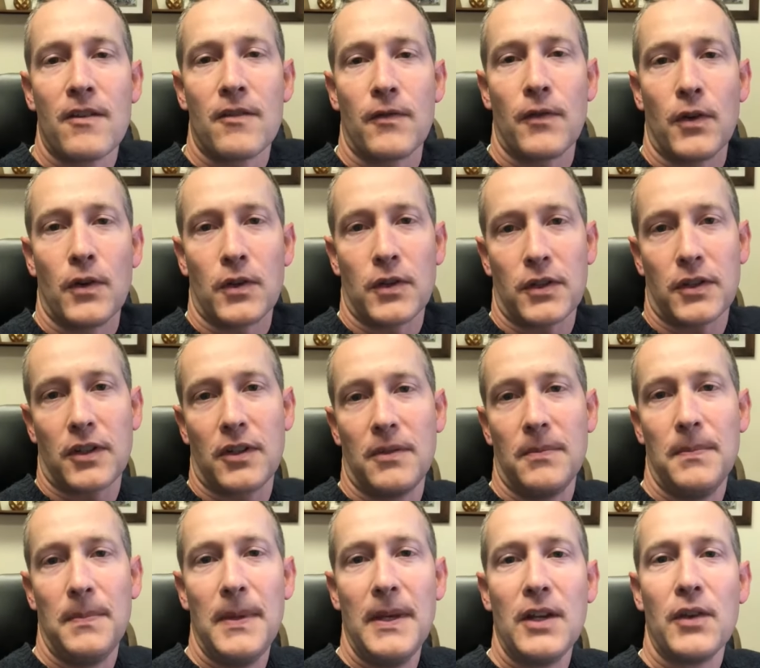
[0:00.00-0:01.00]

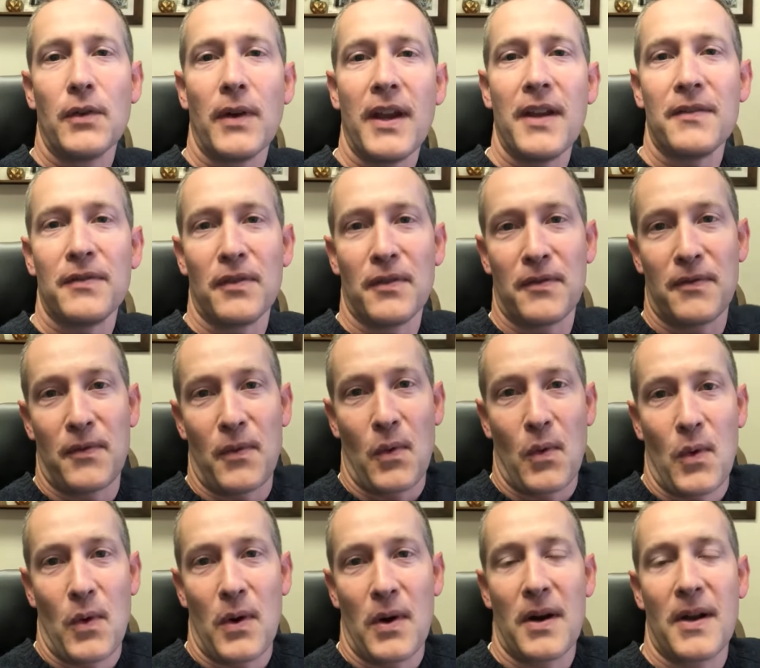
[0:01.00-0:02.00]
First, be grateful
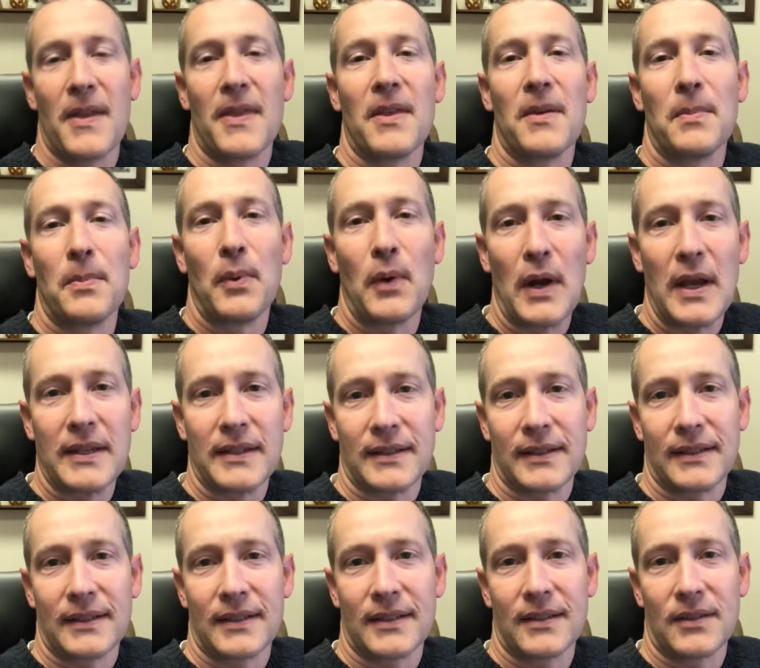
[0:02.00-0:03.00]
for the
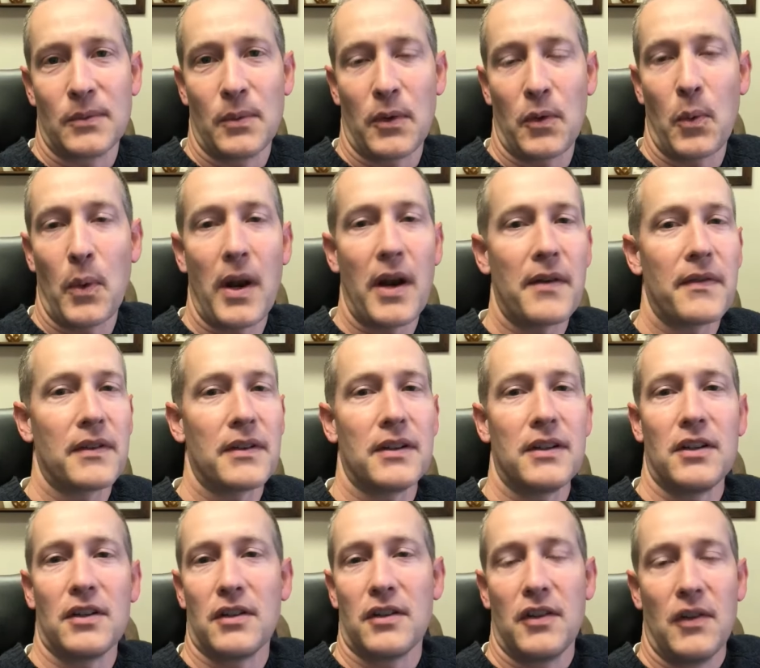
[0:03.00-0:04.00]
present. With whatever
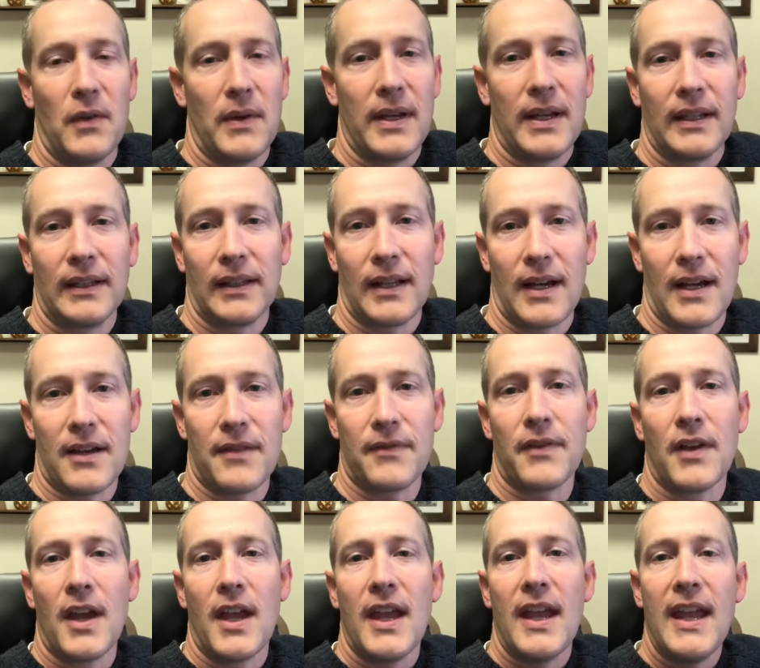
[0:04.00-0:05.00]
you're doing in life,
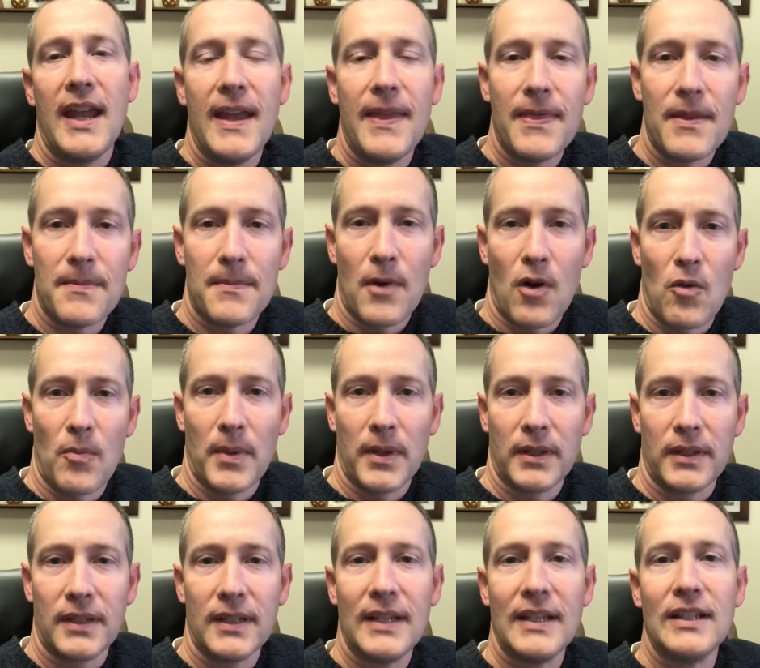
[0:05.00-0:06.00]
in the
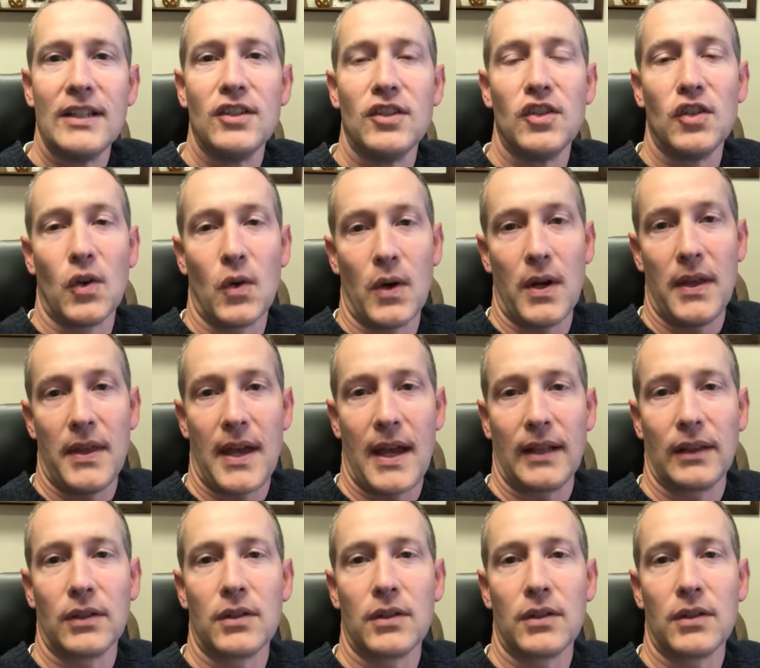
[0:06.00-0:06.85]
moment, enjoy that.